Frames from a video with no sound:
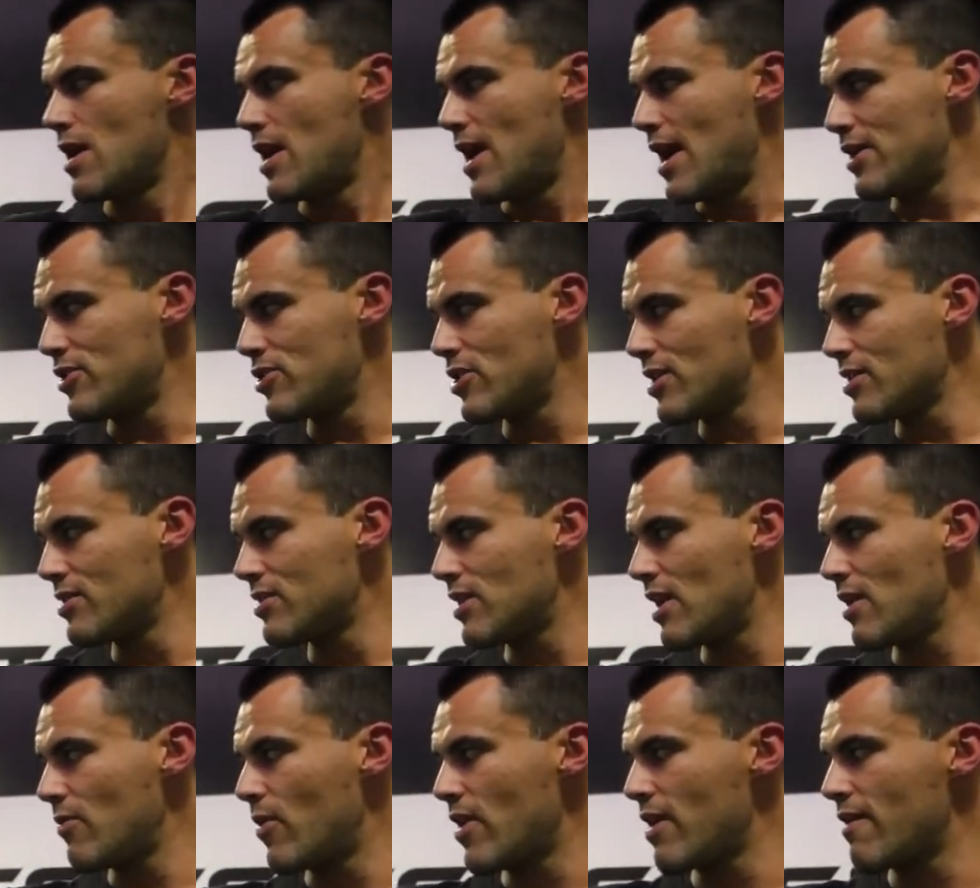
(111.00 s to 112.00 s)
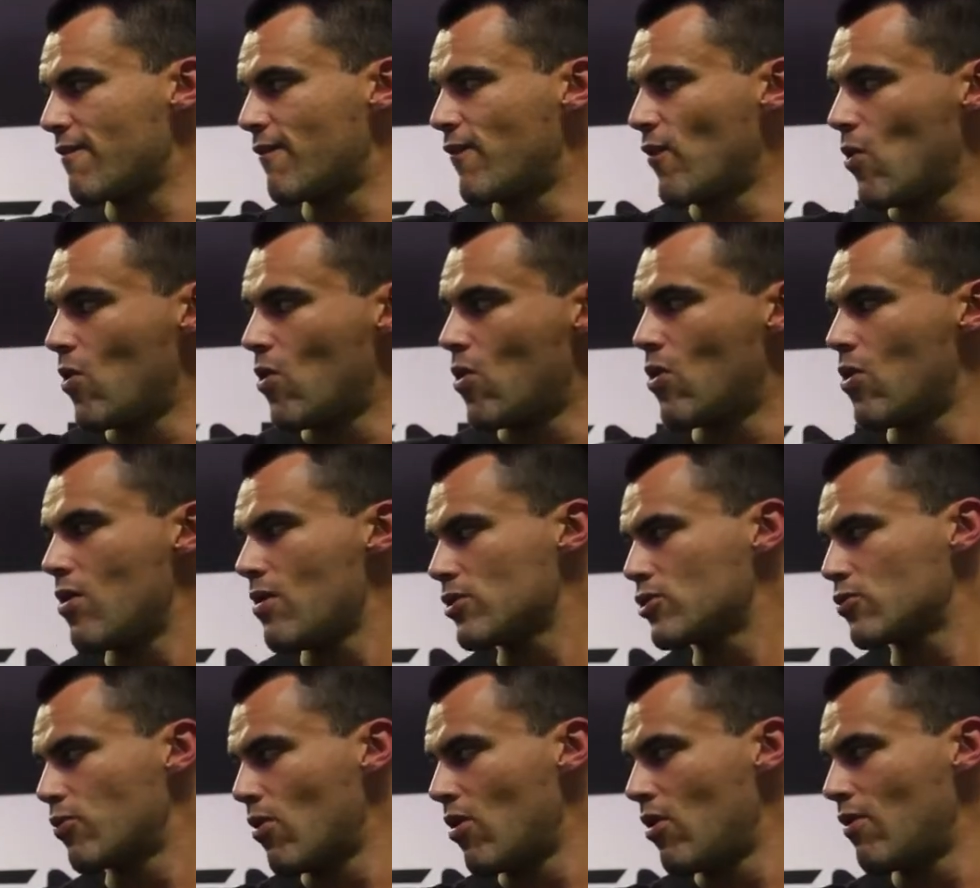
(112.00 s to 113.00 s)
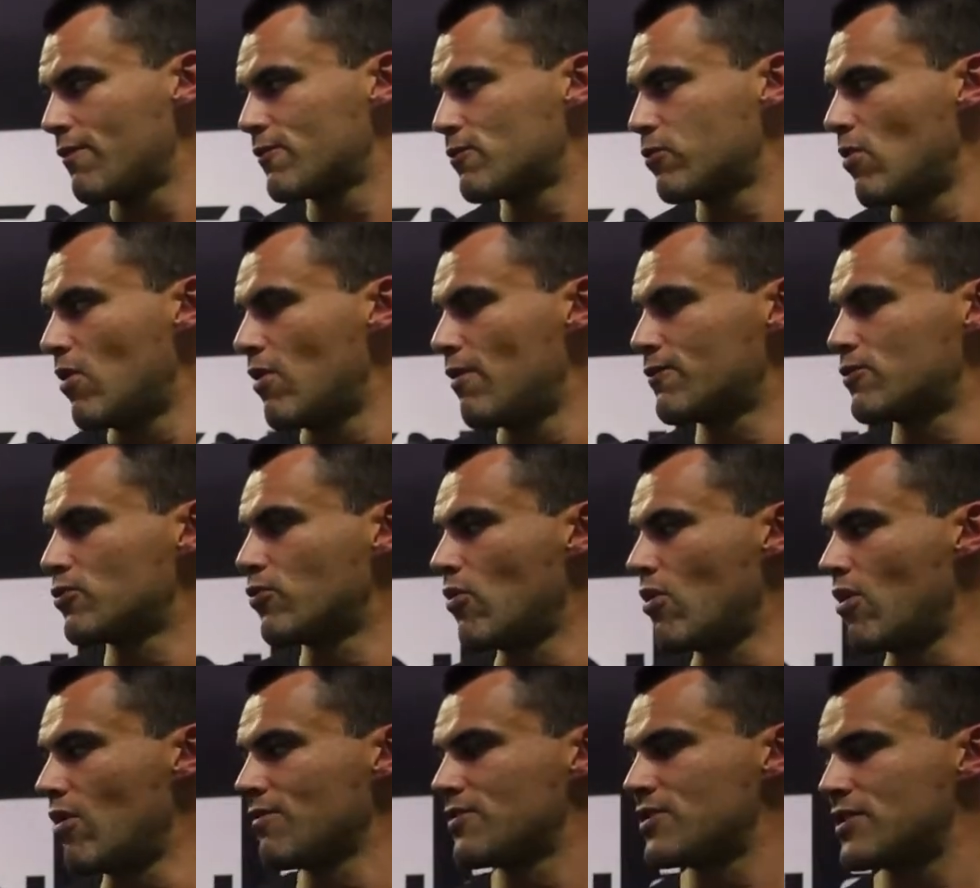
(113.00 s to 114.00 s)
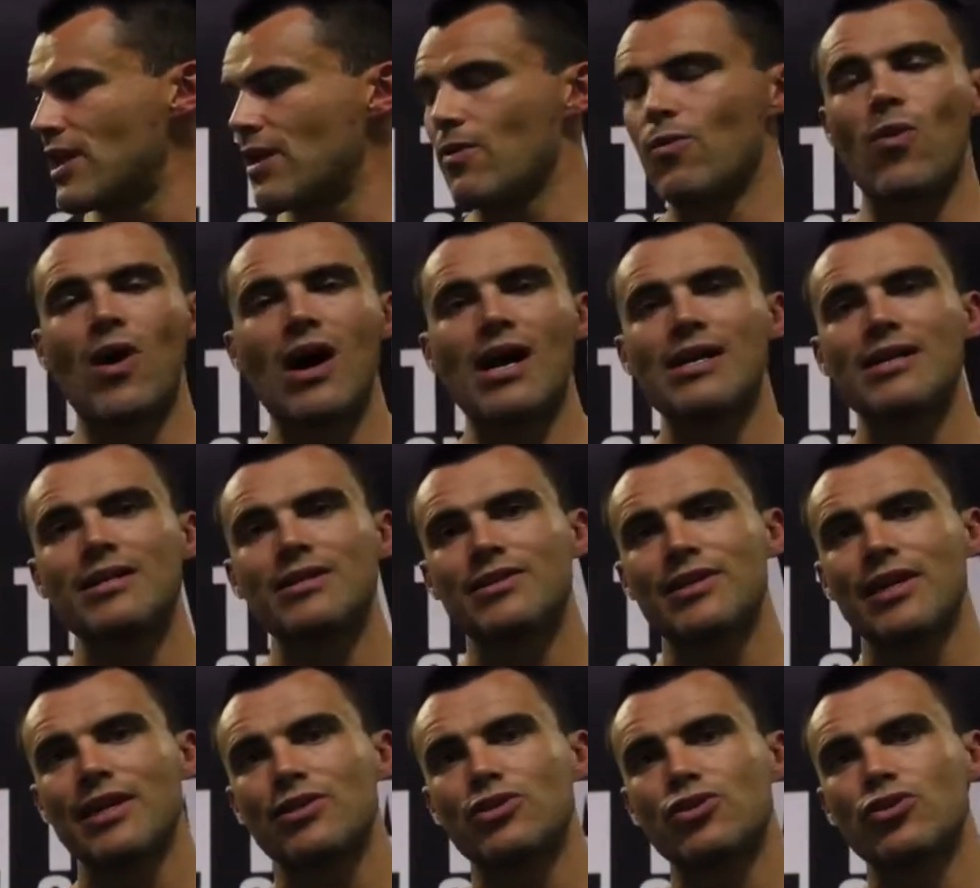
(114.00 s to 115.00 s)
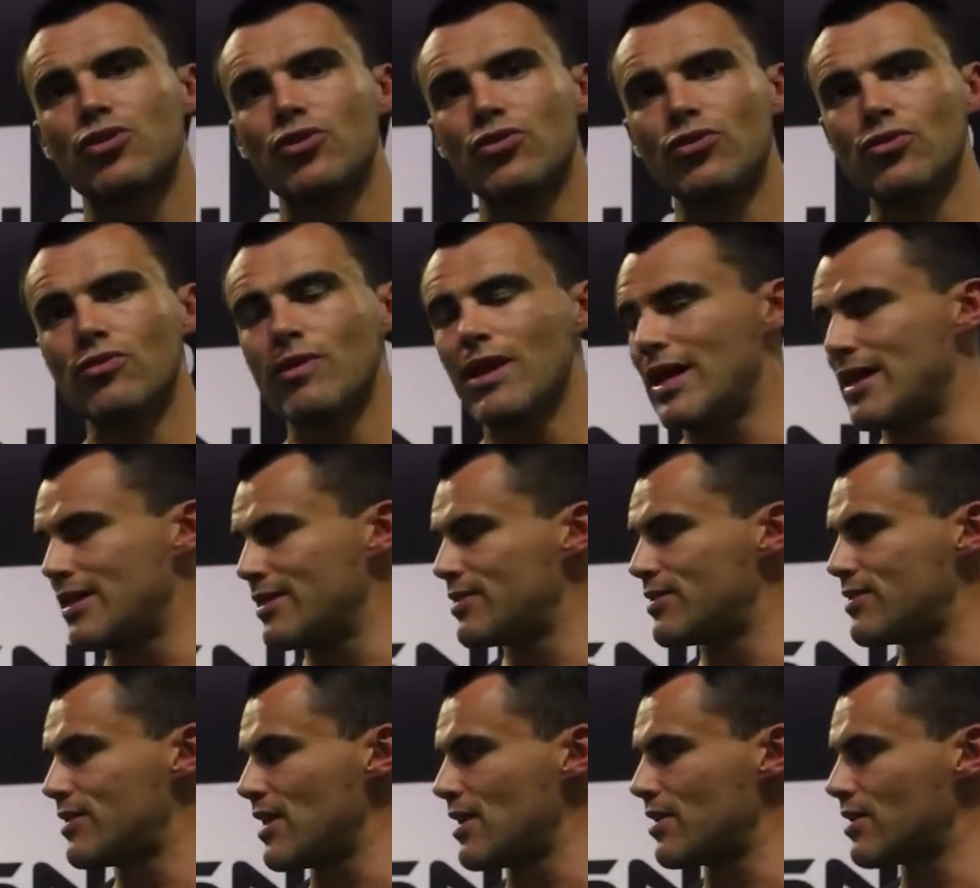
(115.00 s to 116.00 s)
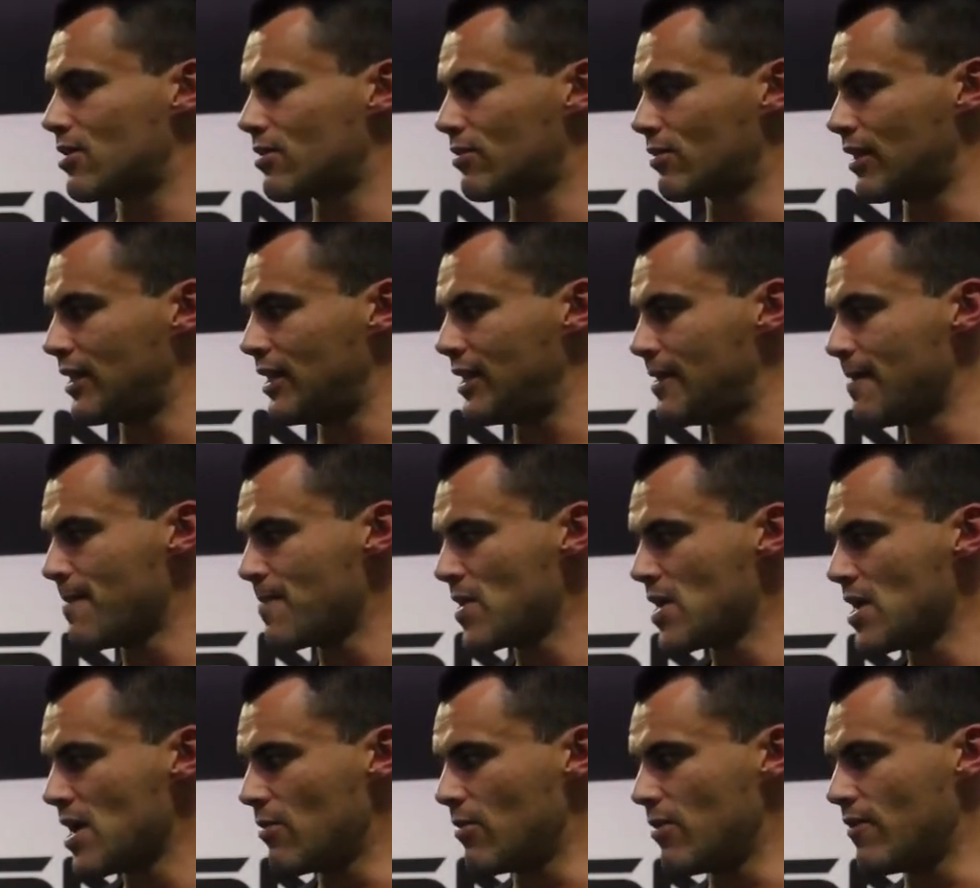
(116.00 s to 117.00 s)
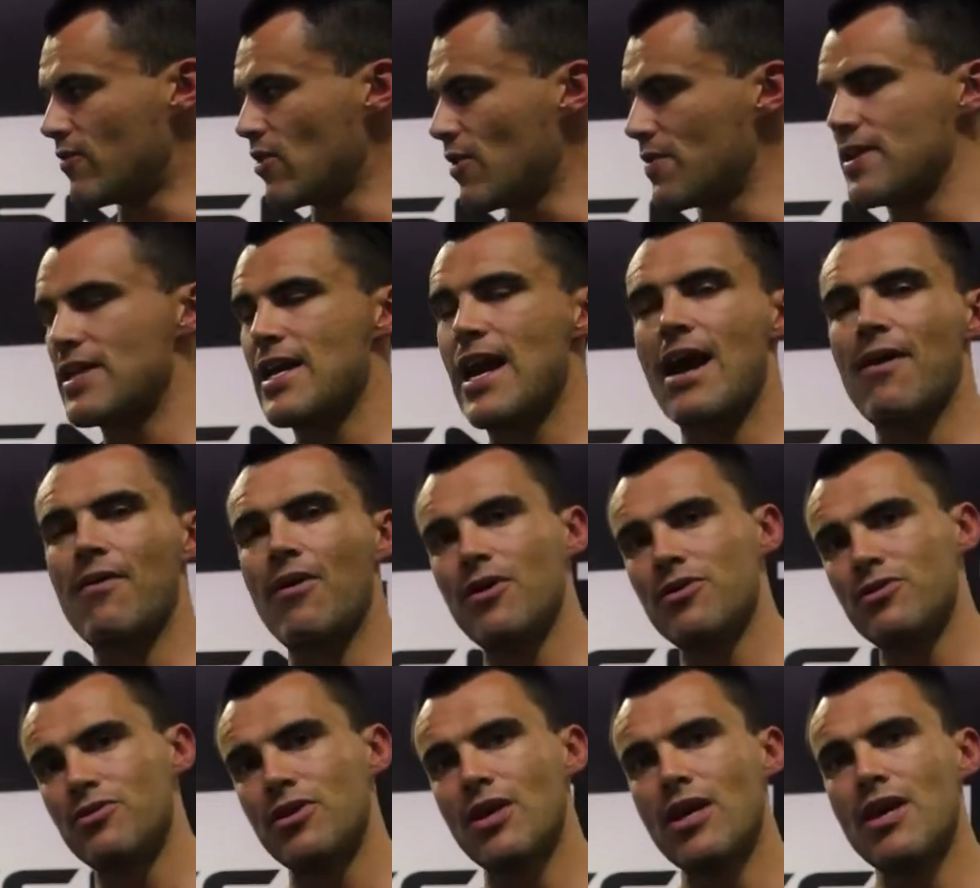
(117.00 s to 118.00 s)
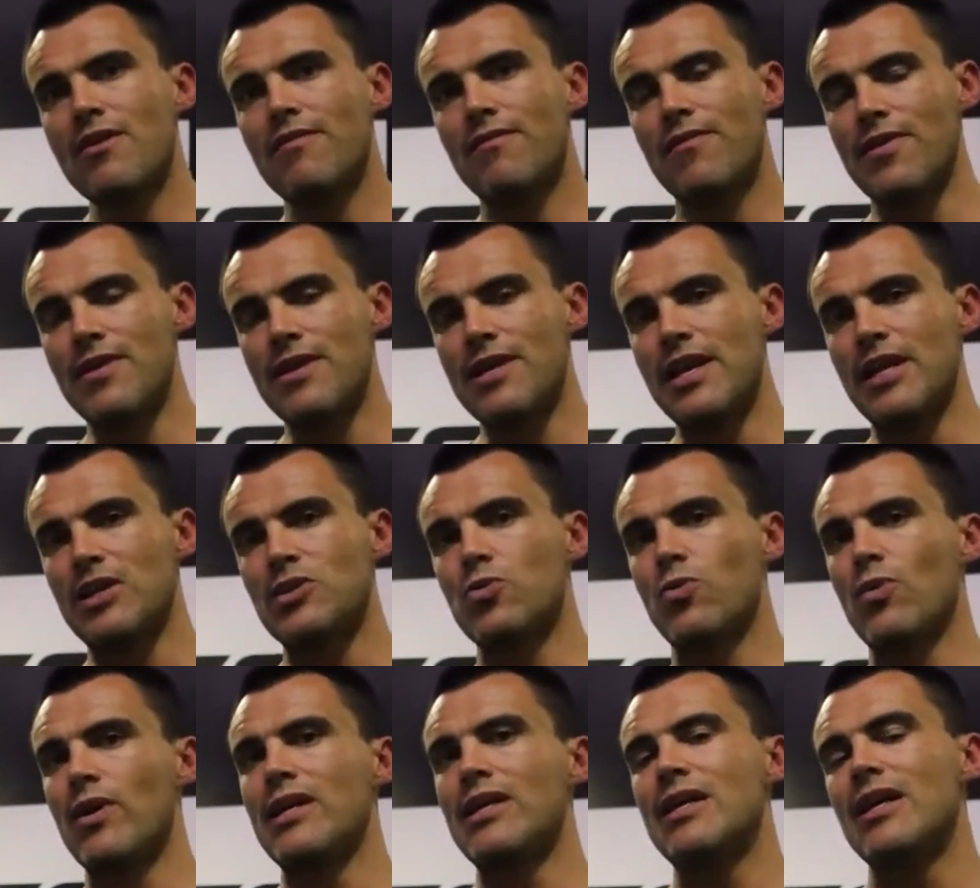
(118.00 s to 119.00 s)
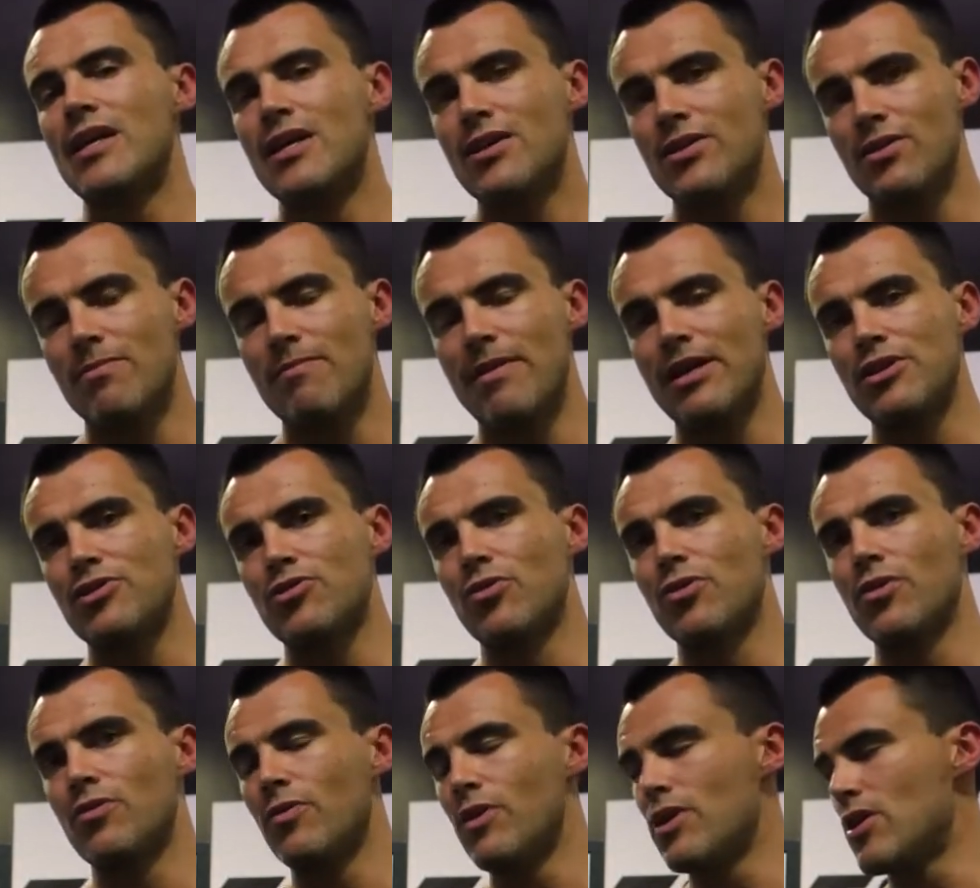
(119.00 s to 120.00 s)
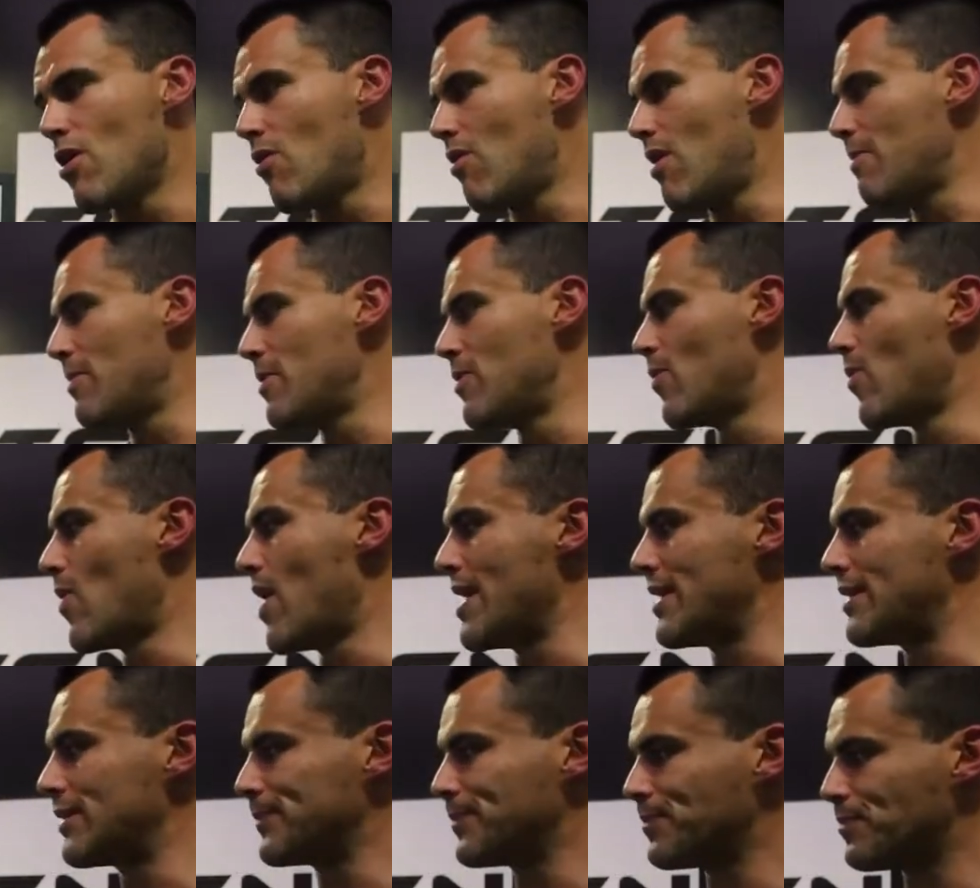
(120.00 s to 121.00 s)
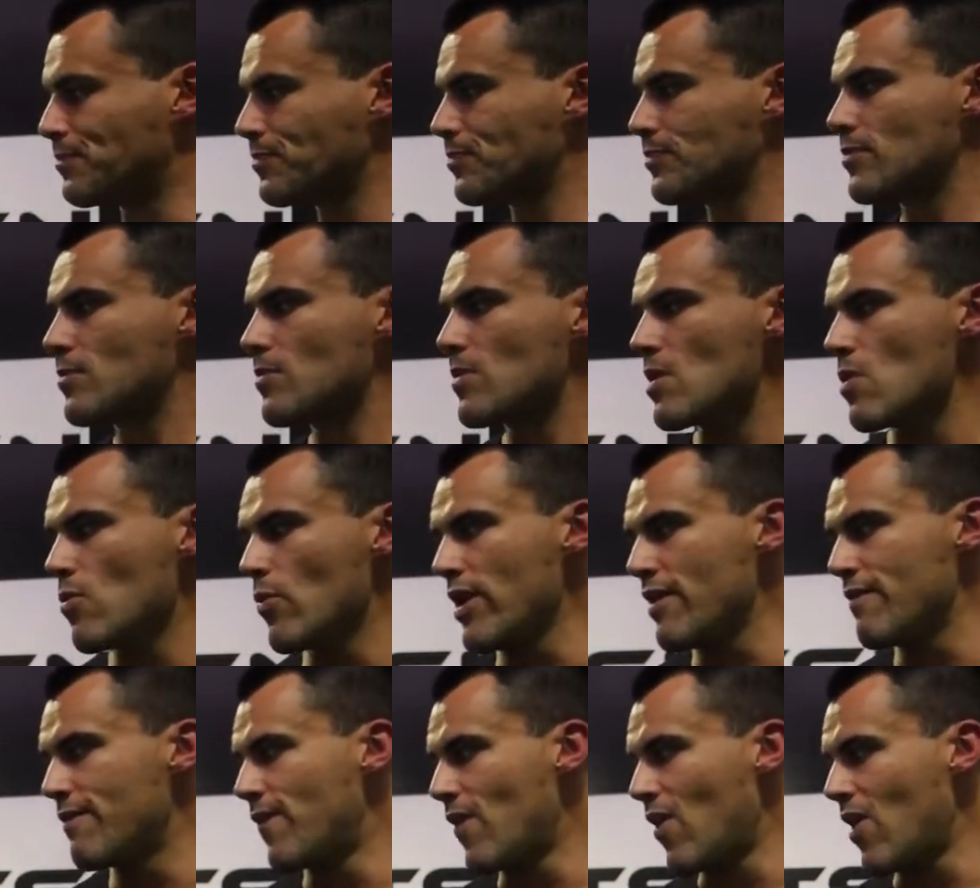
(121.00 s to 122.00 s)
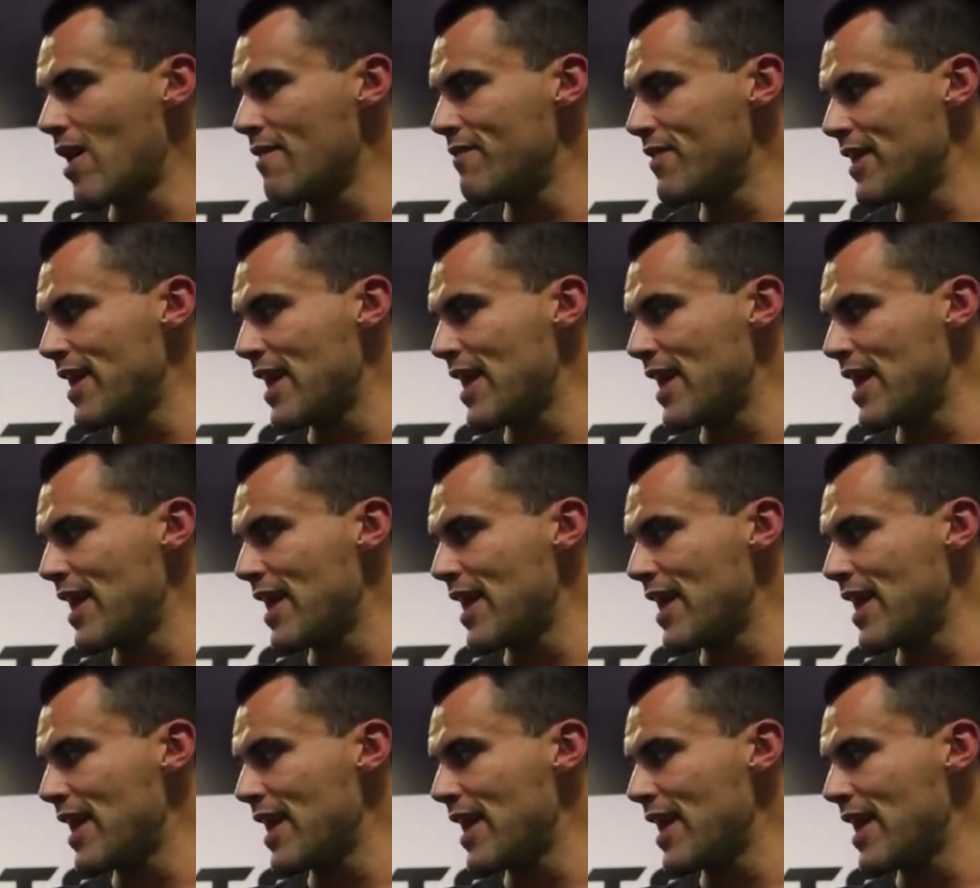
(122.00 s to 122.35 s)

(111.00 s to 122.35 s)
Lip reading: As you can see, week 4, 12, 12, 12, set 1, set 2, and set 3. We've got the arrows for the next week to make sure that we go up in weight. Week 5,